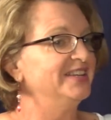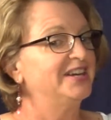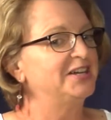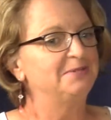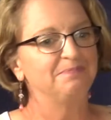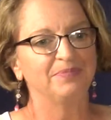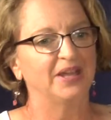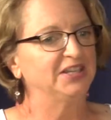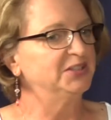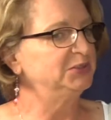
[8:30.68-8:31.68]
And
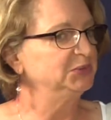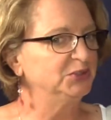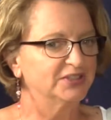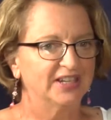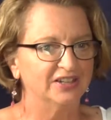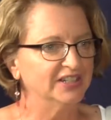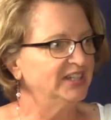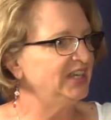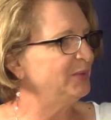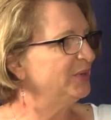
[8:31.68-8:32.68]
I don't look down on
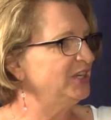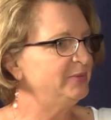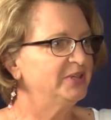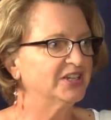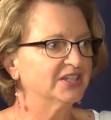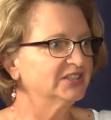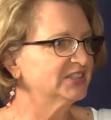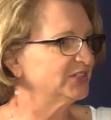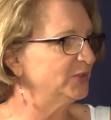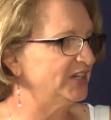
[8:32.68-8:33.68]
anybody
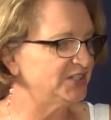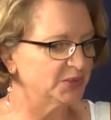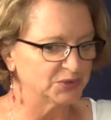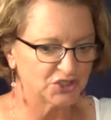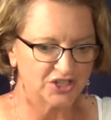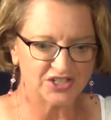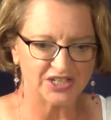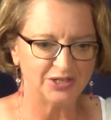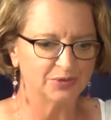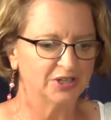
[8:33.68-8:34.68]
or I don't judge
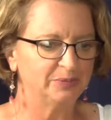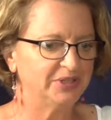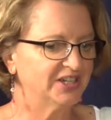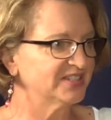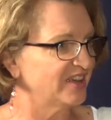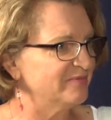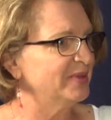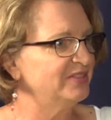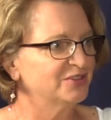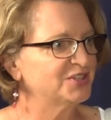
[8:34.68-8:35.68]
anyone, because I've
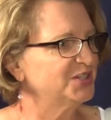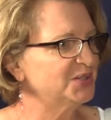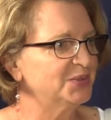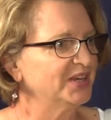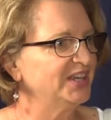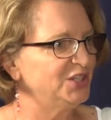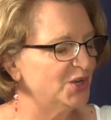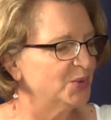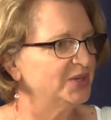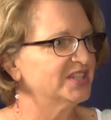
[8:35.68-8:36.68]
been there too, and I
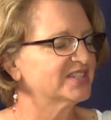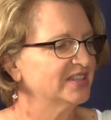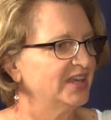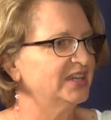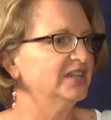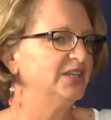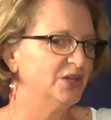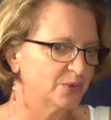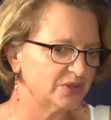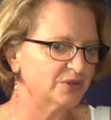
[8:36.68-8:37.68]
know what it's like and I
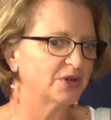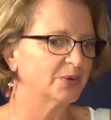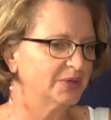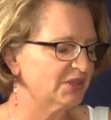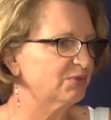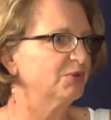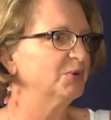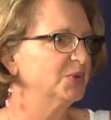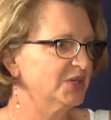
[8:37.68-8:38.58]
know what they're going through.